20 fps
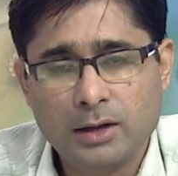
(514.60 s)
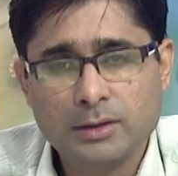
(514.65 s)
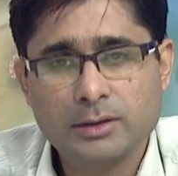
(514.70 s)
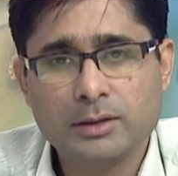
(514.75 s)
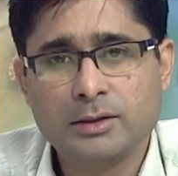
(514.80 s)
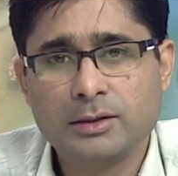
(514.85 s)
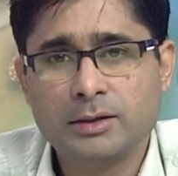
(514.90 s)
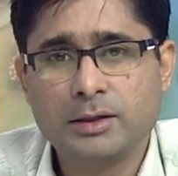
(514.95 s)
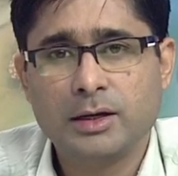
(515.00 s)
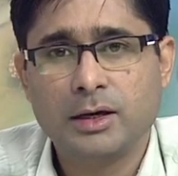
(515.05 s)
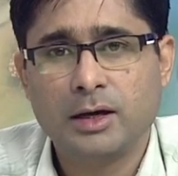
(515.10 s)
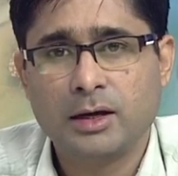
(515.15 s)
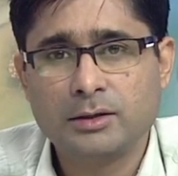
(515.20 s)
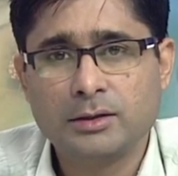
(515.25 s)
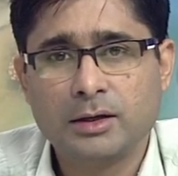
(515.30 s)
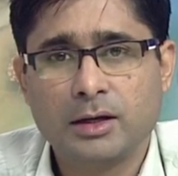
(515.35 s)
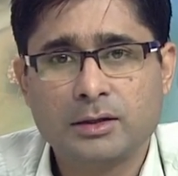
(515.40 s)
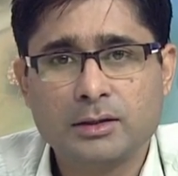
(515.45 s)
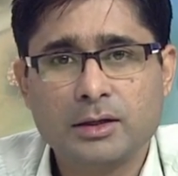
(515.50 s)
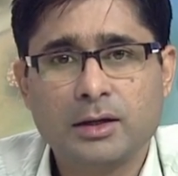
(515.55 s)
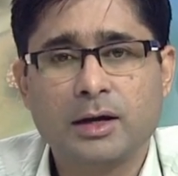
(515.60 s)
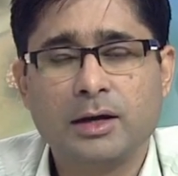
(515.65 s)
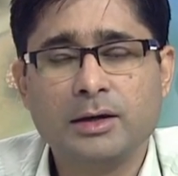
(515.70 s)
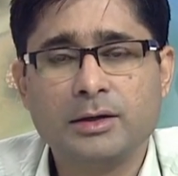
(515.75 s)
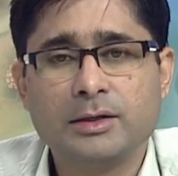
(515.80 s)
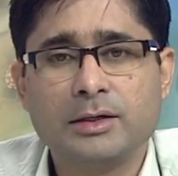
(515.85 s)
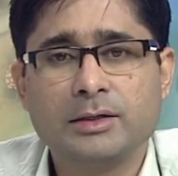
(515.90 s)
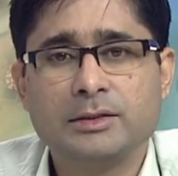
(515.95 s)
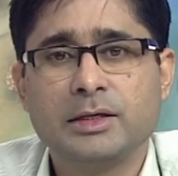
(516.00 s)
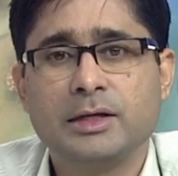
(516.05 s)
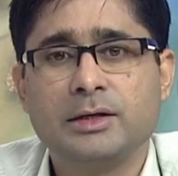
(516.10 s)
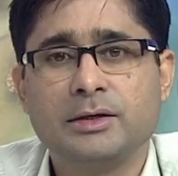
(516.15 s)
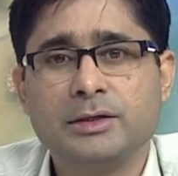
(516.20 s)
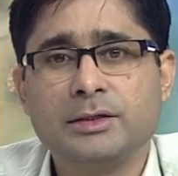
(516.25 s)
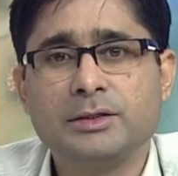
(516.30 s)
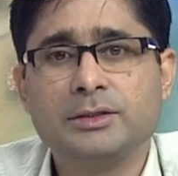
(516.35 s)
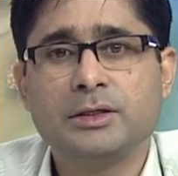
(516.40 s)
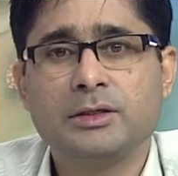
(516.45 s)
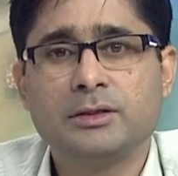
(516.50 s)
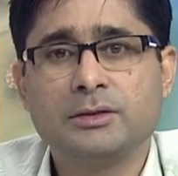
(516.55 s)
other other other countries and
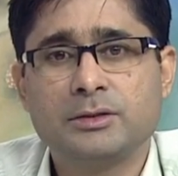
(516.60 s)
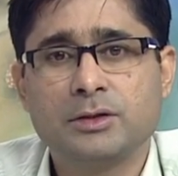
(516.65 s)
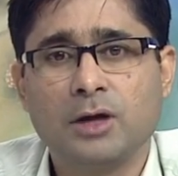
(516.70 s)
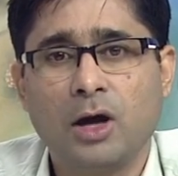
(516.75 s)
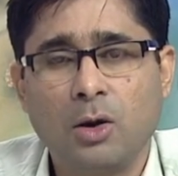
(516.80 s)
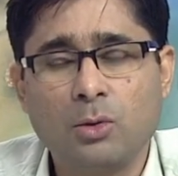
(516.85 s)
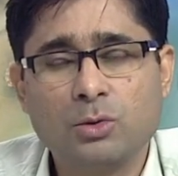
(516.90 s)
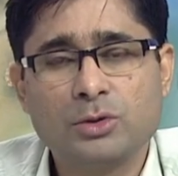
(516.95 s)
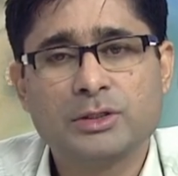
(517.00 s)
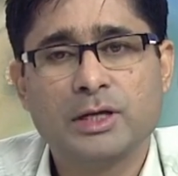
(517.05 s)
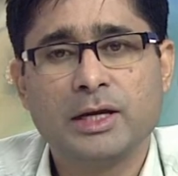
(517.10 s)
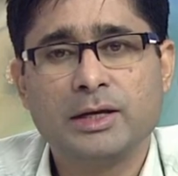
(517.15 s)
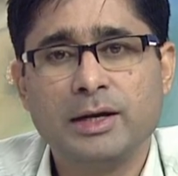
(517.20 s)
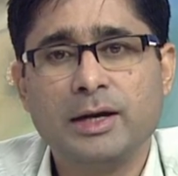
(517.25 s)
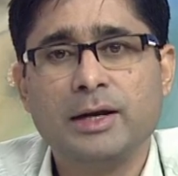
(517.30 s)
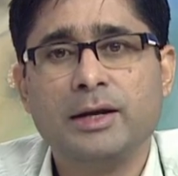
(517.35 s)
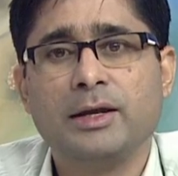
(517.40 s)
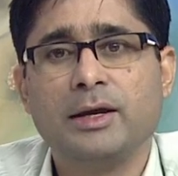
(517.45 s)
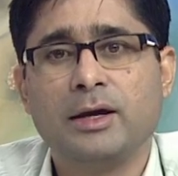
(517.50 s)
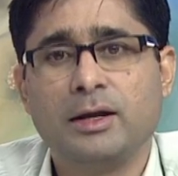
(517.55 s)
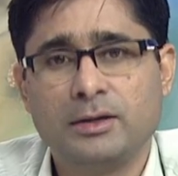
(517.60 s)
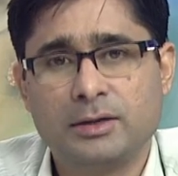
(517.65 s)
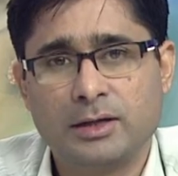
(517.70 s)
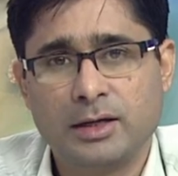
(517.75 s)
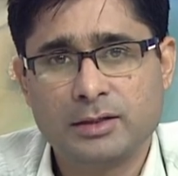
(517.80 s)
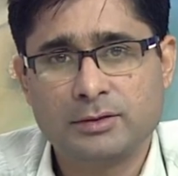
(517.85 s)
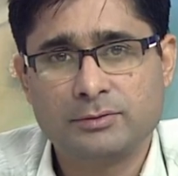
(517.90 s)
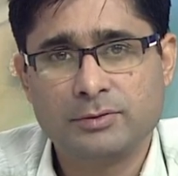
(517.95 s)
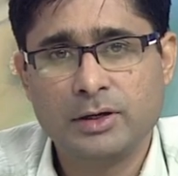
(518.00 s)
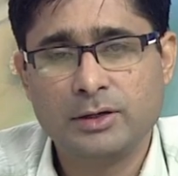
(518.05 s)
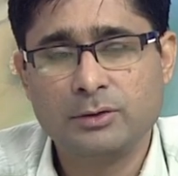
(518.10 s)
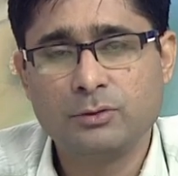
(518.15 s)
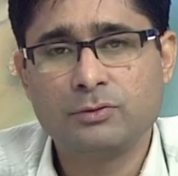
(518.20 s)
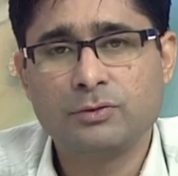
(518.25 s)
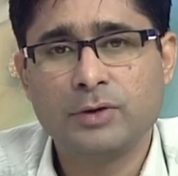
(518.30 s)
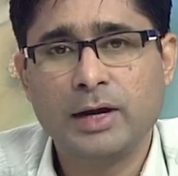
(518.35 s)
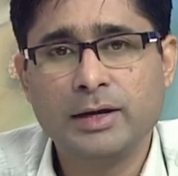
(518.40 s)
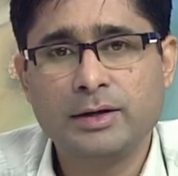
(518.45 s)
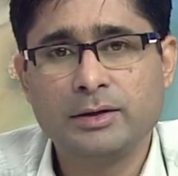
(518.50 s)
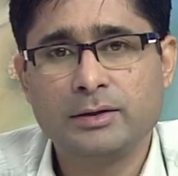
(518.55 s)
regions outside India as well. You
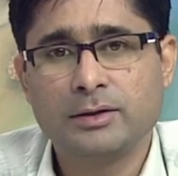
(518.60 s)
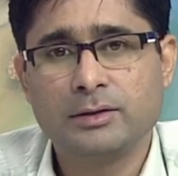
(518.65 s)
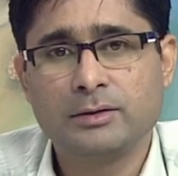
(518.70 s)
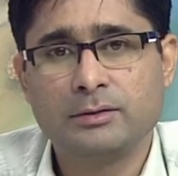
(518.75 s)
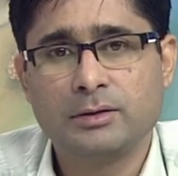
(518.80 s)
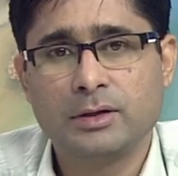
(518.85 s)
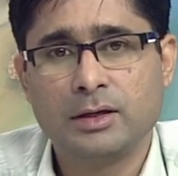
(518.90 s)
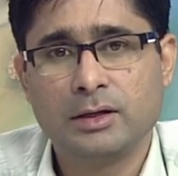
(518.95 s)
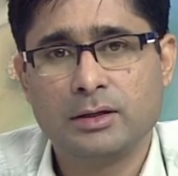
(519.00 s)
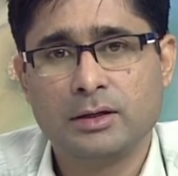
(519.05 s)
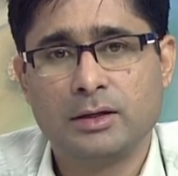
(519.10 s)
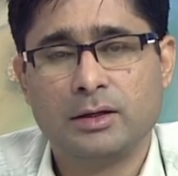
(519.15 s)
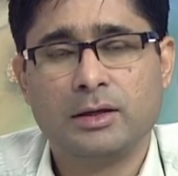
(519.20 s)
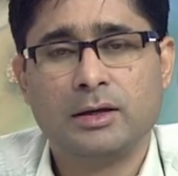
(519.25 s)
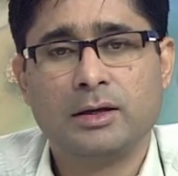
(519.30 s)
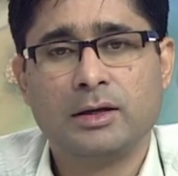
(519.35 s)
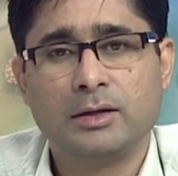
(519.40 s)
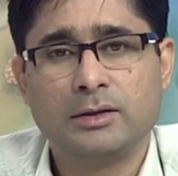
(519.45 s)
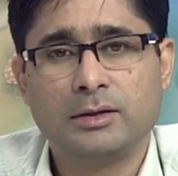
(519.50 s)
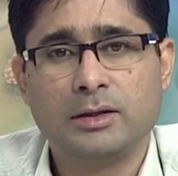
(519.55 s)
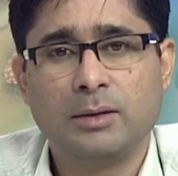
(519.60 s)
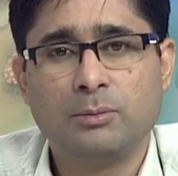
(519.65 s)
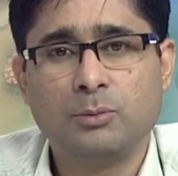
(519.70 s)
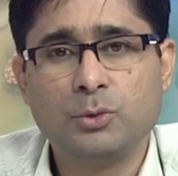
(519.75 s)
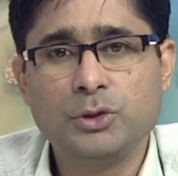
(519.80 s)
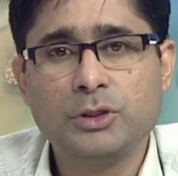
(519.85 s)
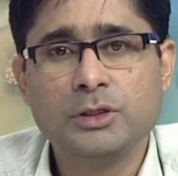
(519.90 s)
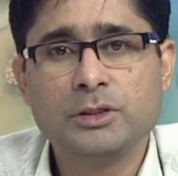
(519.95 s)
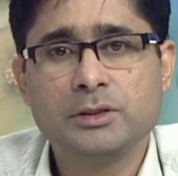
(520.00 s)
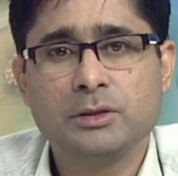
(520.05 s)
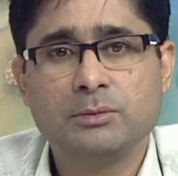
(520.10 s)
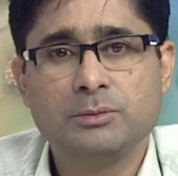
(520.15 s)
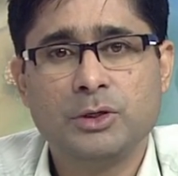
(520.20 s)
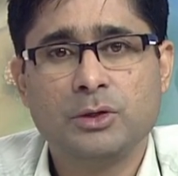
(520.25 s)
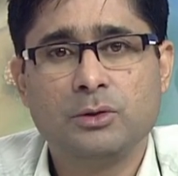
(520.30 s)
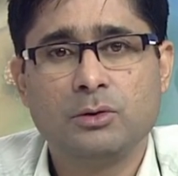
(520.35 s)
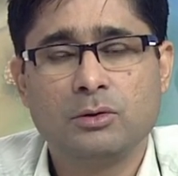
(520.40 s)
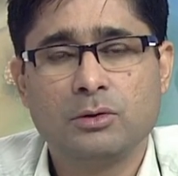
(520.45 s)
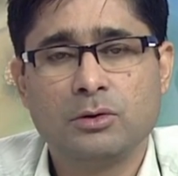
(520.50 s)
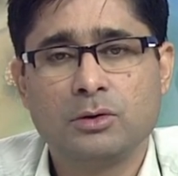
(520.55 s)
find the the Buddhism
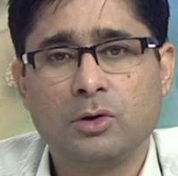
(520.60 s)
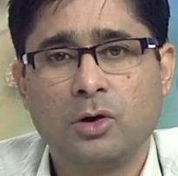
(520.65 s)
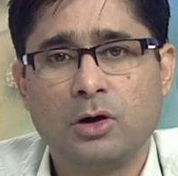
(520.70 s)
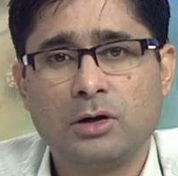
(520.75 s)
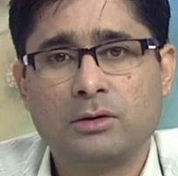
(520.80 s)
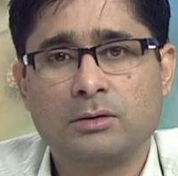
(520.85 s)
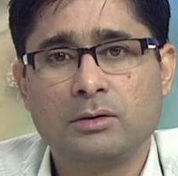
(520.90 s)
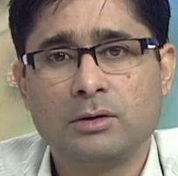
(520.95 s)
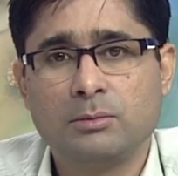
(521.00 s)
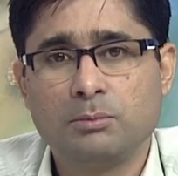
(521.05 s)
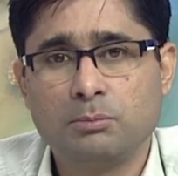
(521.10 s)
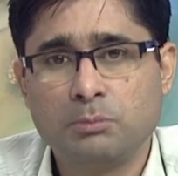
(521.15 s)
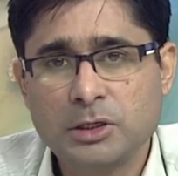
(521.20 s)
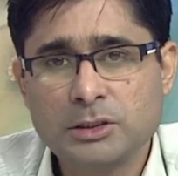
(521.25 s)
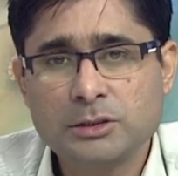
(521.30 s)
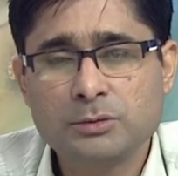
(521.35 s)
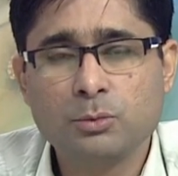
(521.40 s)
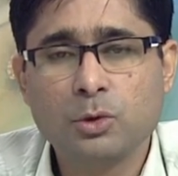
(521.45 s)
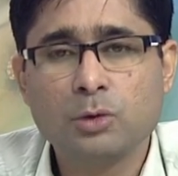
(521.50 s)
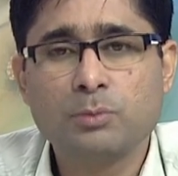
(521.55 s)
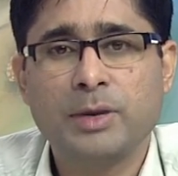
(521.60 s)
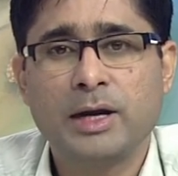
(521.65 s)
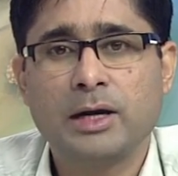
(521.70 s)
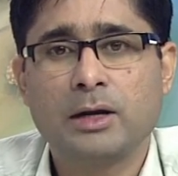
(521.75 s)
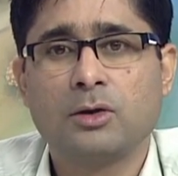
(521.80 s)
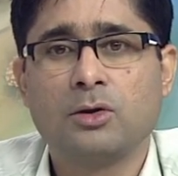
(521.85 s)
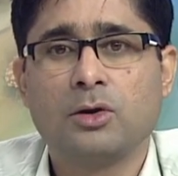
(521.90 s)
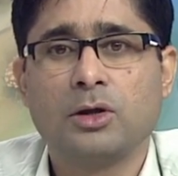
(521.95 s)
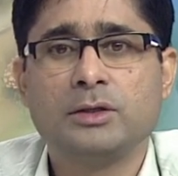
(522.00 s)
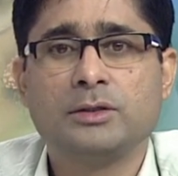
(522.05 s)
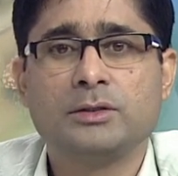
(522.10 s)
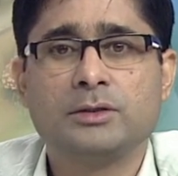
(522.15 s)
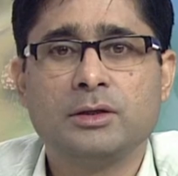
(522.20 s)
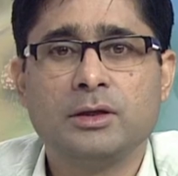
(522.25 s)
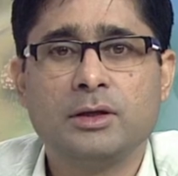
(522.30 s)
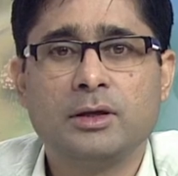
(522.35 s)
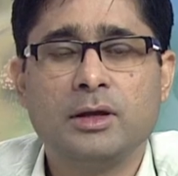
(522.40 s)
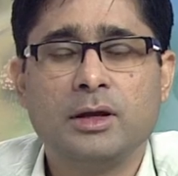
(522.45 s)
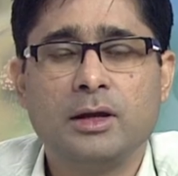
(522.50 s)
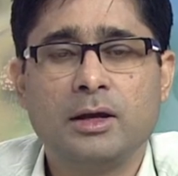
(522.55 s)
you know got much more patronage
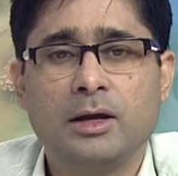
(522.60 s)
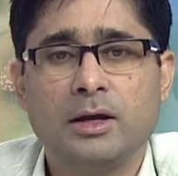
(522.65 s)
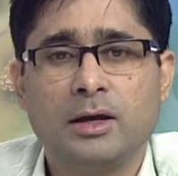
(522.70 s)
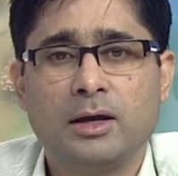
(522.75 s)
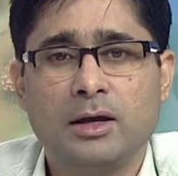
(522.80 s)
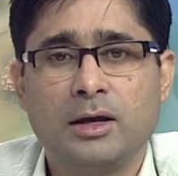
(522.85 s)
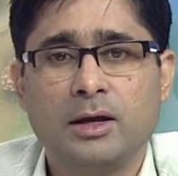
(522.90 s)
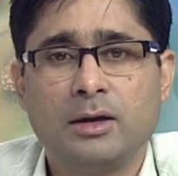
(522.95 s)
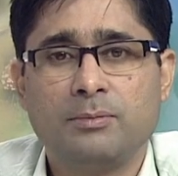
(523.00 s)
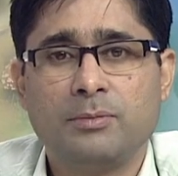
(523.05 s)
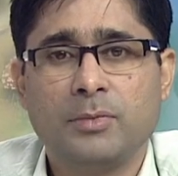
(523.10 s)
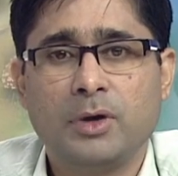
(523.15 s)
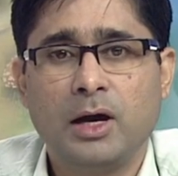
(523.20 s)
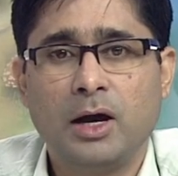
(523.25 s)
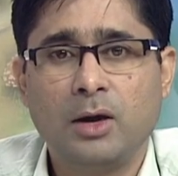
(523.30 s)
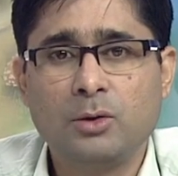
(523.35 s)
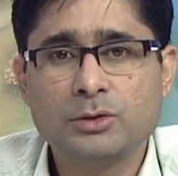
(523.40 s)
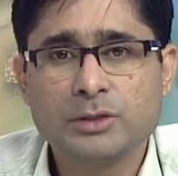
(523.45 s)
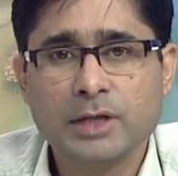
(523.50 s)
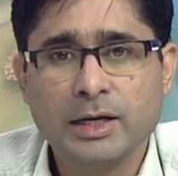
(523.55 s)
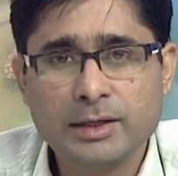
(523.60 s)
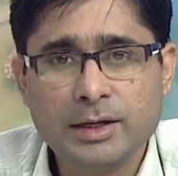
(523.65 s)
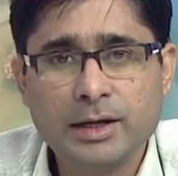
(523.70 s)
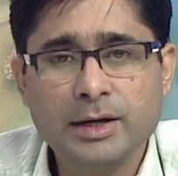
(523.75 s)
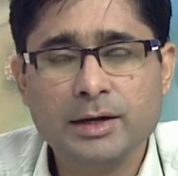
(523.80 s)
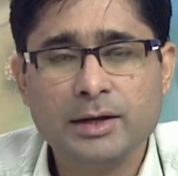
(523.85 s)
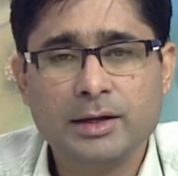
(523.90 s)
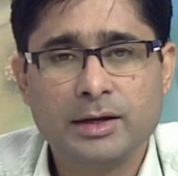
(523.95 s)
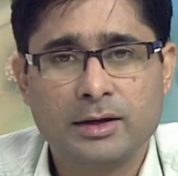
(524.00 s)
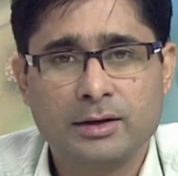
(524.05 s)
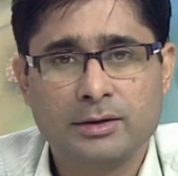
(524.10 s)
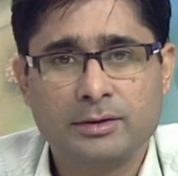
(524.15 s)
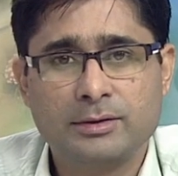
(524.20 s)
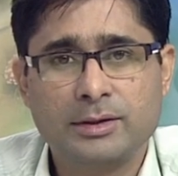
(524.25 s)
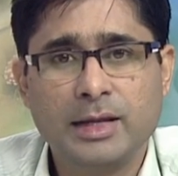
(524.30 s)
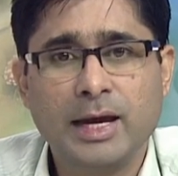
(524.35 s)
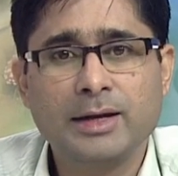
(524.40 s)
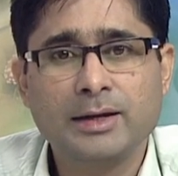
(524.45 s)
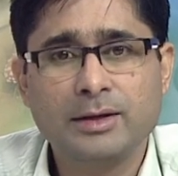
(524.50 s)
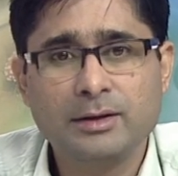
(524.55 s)
uh, outside India
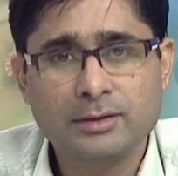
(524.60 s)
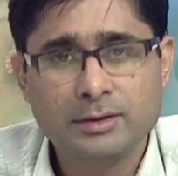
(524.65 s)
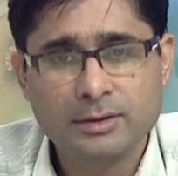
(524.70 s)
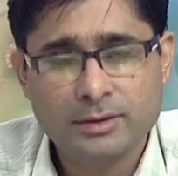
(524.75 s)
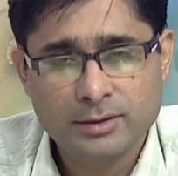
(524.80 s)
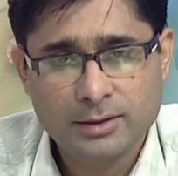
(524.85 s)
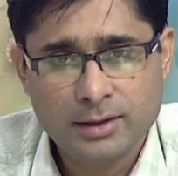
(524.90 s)
than in